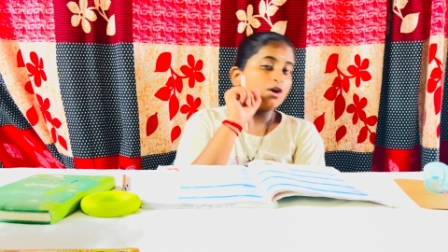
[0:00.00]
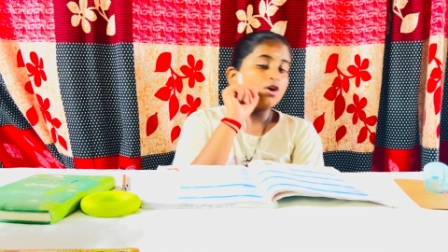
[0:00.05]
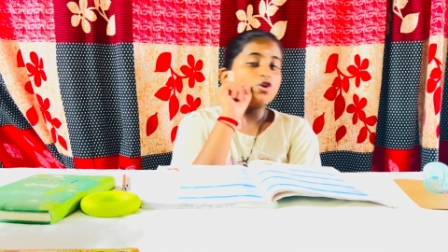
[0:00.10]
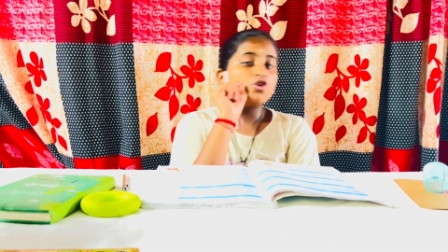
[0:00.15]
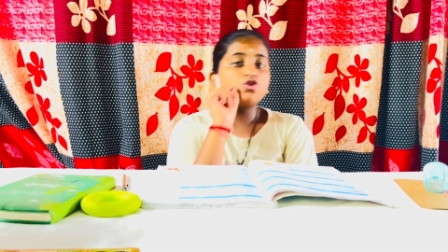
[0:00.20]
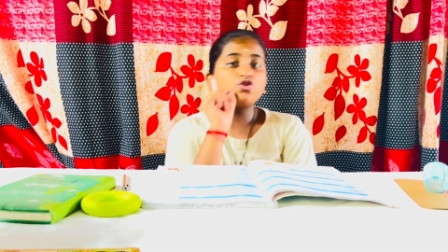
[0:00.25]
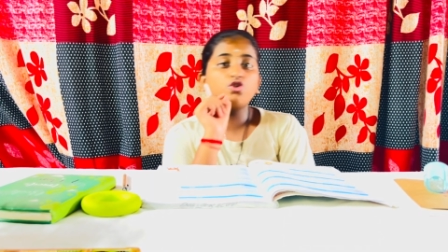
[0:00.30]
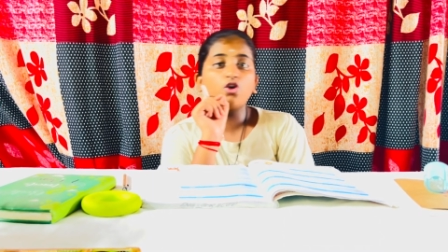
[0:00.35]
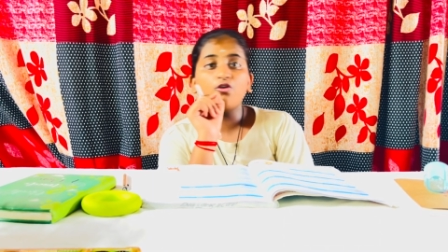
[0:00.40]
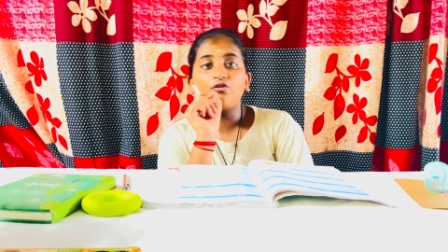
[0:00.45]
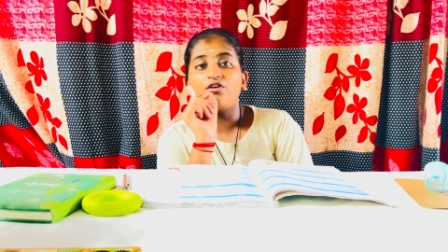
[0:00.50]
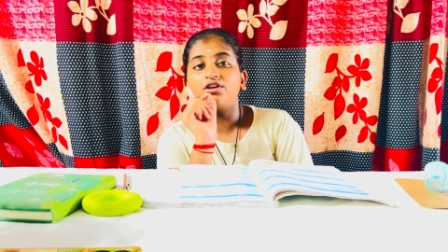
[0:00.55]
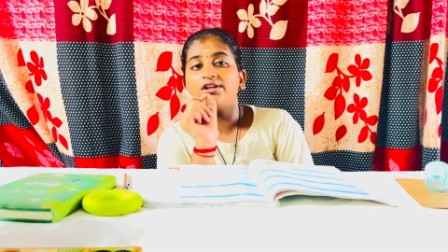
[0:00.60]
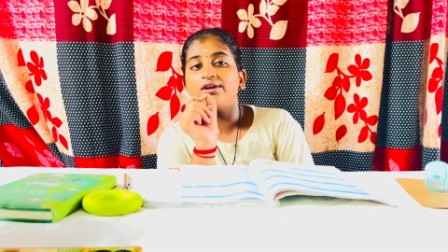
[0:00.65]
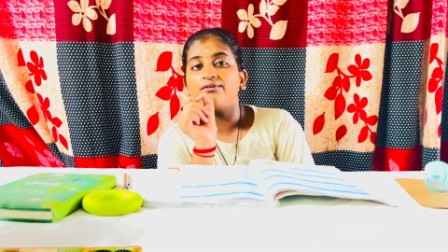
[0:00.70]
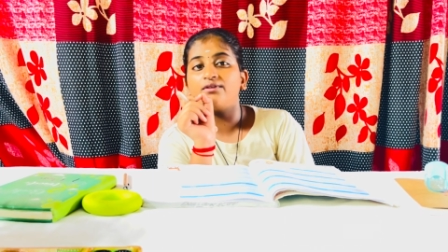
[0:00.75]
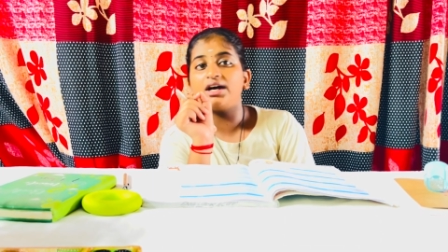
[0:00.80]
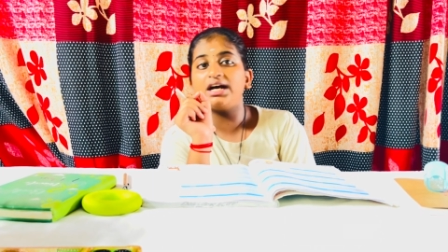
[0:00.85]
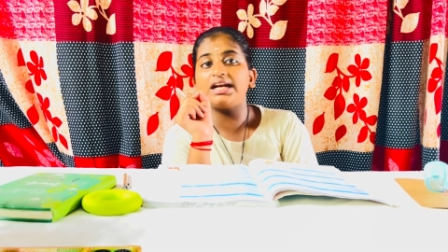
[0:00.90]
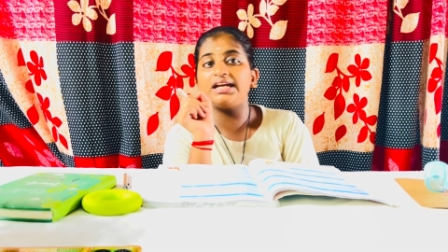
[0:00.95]
So, for the
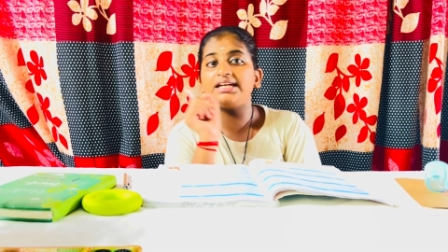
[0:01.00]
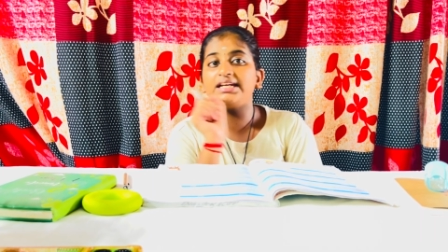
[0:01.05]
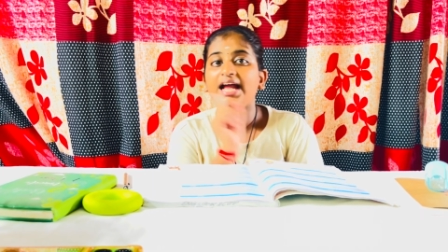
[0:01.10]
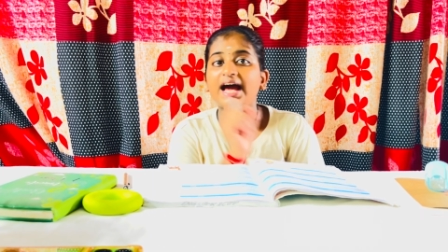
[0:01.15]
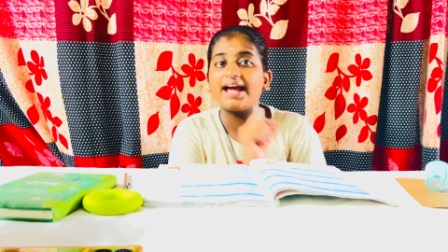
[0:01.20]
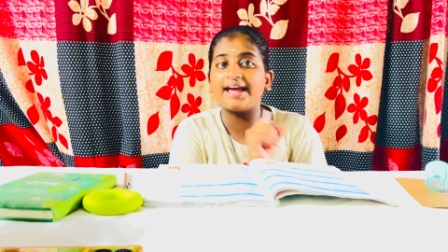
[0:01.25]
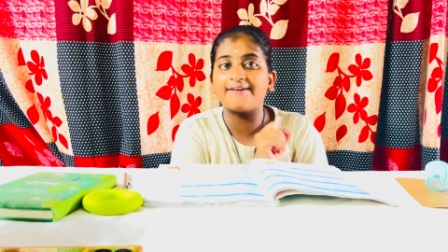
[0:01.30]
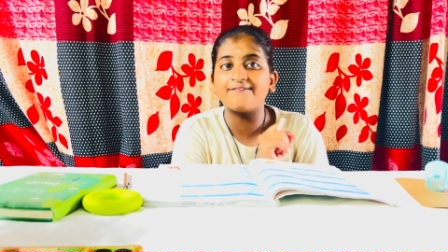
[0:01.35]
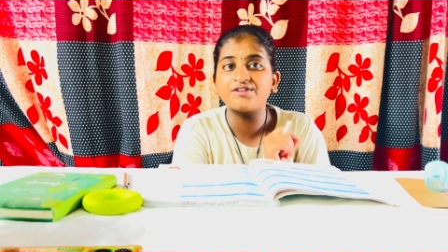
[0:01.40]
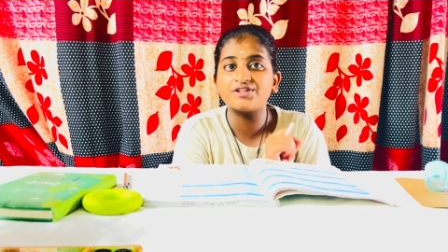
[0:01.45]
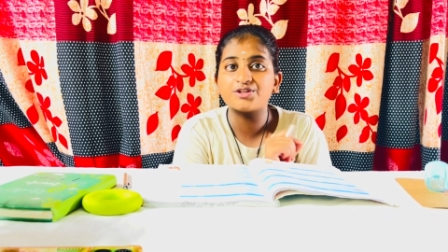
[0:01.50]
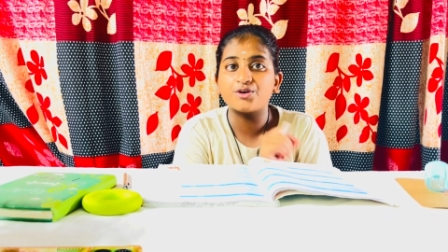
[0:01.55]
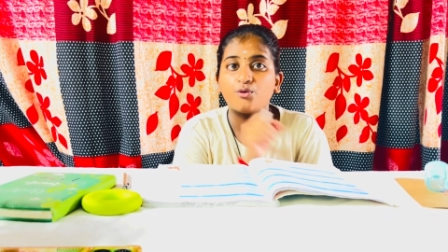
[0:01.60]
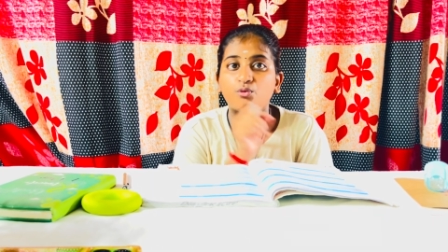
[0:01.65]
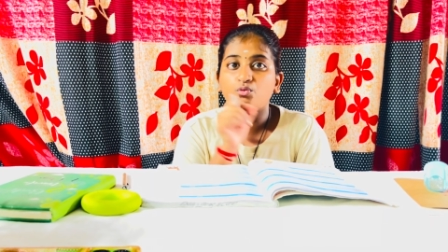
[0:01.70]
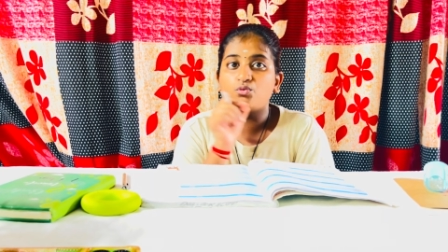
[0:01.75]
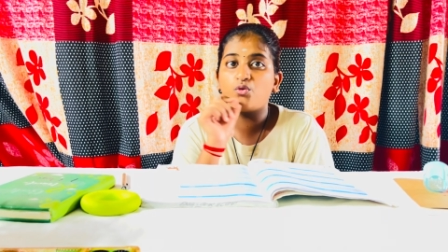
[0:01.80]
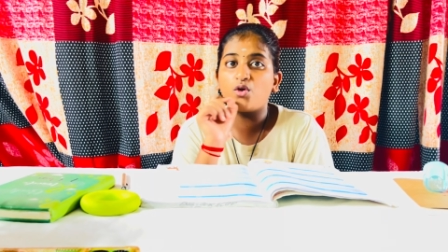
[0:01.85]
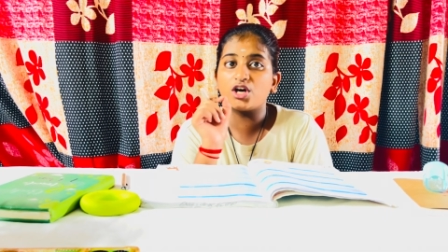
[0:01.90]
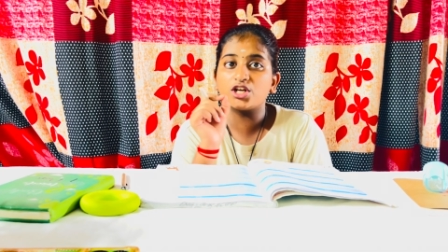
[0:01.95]
word knives,
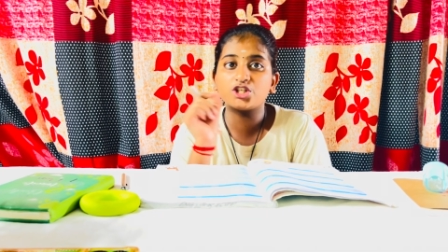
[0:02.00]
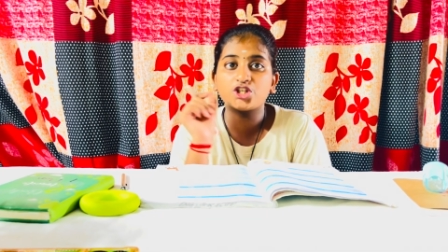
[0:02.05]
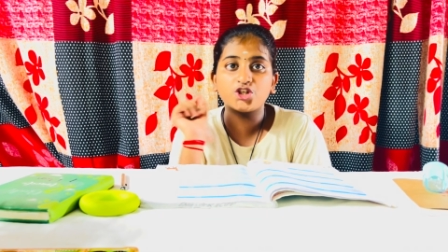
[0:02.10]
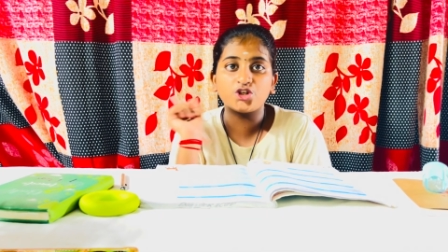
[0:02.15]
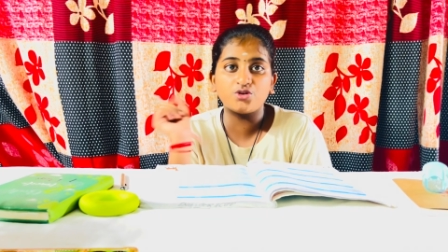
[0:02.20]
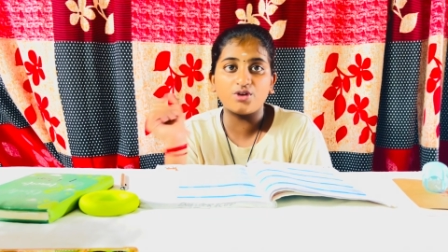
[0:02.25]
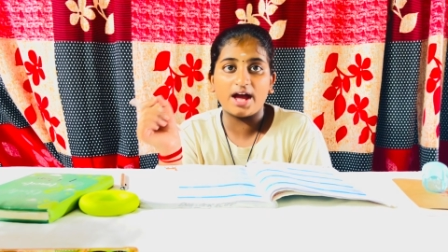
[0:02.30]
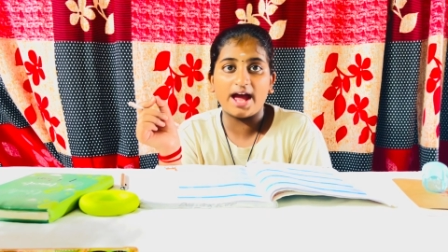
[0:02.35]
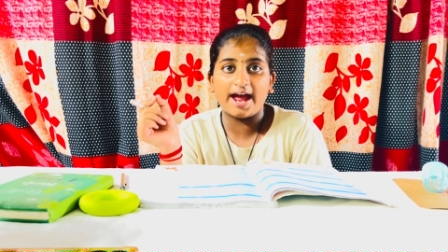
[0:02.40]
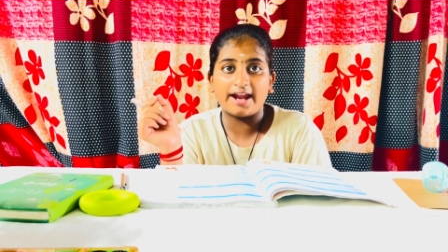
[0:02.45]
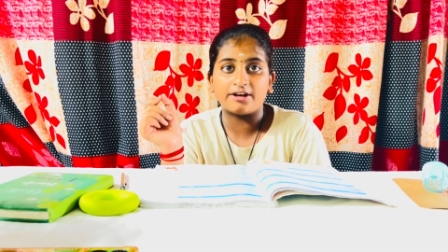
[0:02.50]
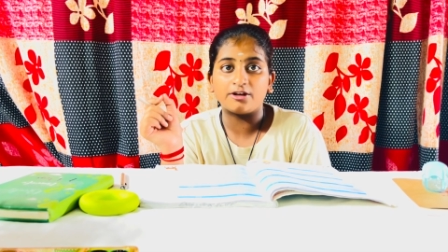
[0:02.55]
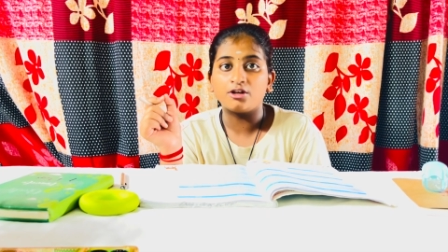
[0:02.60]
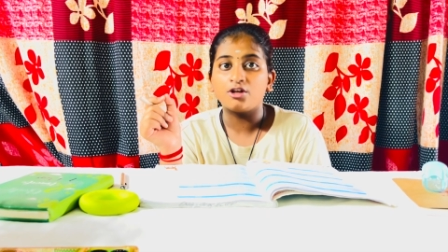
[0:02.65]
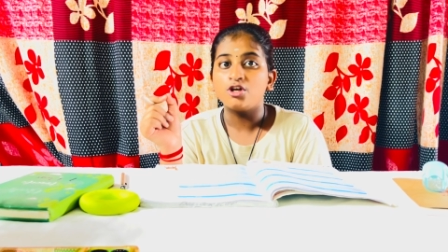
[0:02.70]
what do you add?